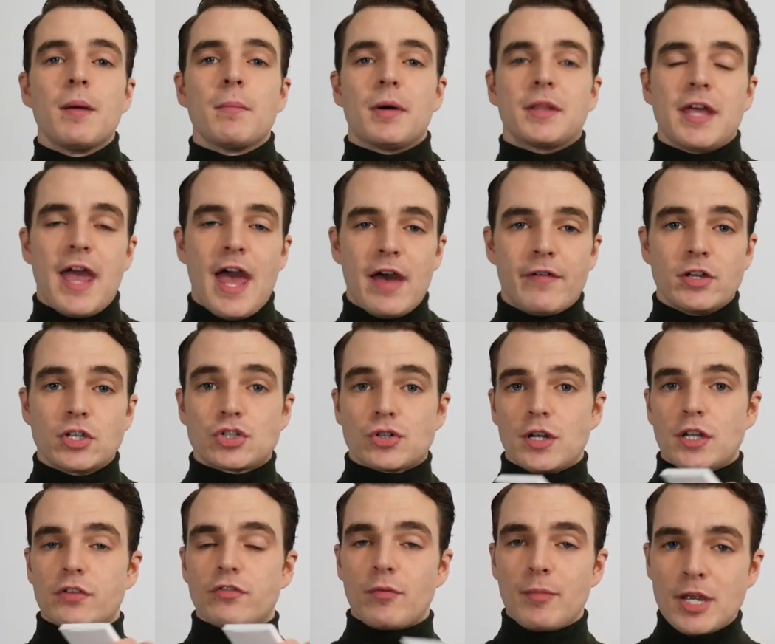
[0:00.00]
but they have a
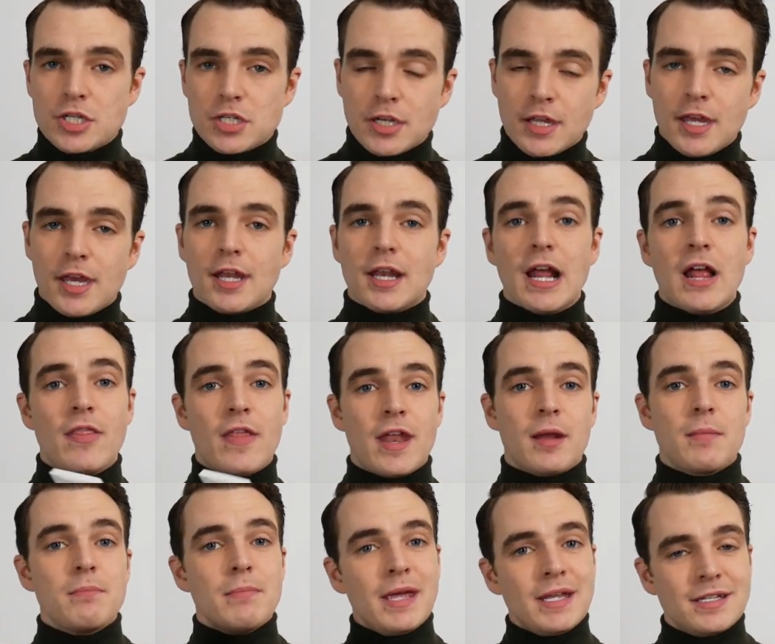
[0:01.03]
transformation kit and then
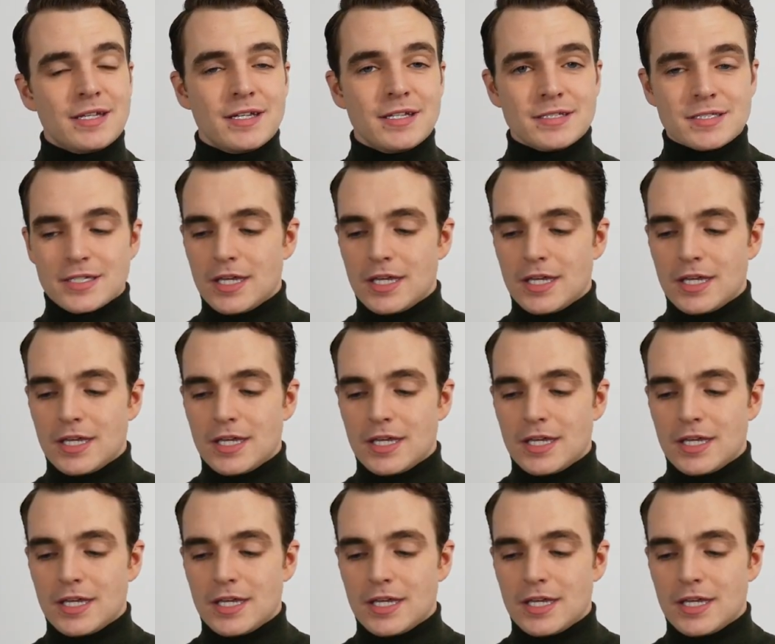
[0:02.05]
a maintenance